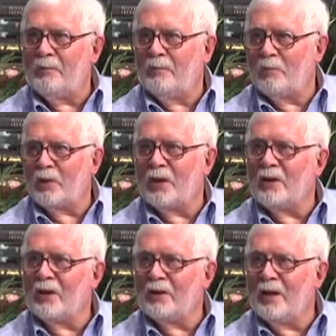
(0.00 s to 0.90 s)
working
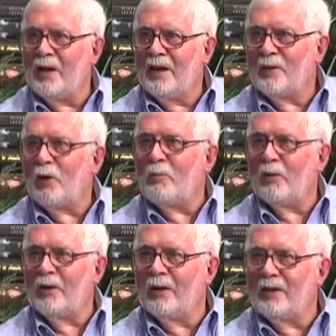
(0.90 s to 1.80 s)
on
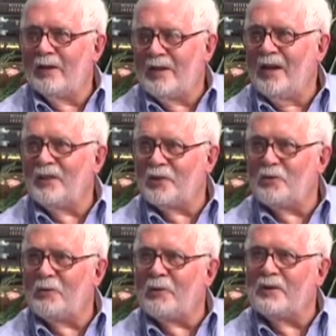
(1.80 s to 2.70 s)
globally
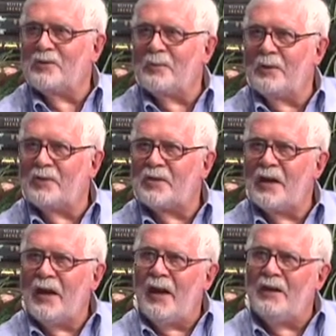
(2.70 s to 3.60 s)
understood principles,
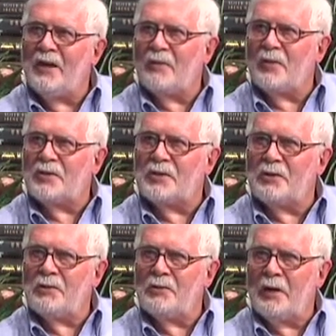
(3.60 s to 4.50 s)
endeavors
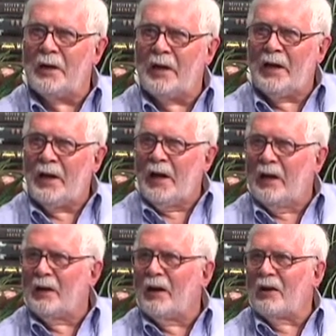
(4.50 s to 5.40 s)
to
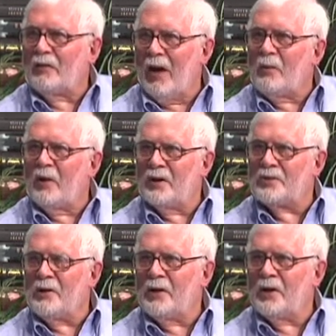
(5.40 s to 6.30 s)
clarify what is
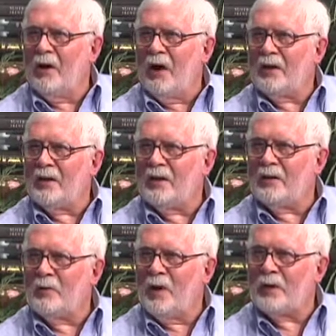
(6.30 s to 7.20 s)
going on,
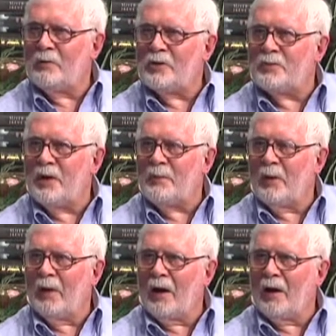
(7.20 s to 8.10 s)
the way in which
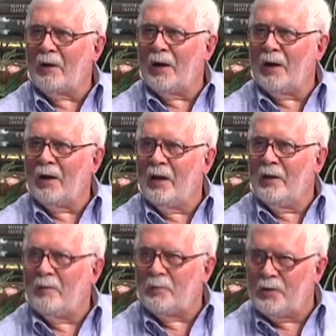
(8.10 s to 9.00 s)
people are
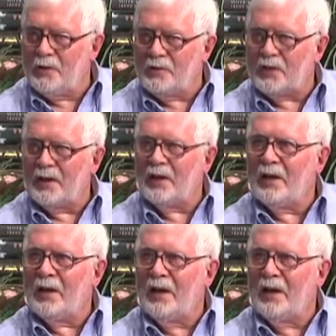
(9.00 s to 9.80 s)
producing,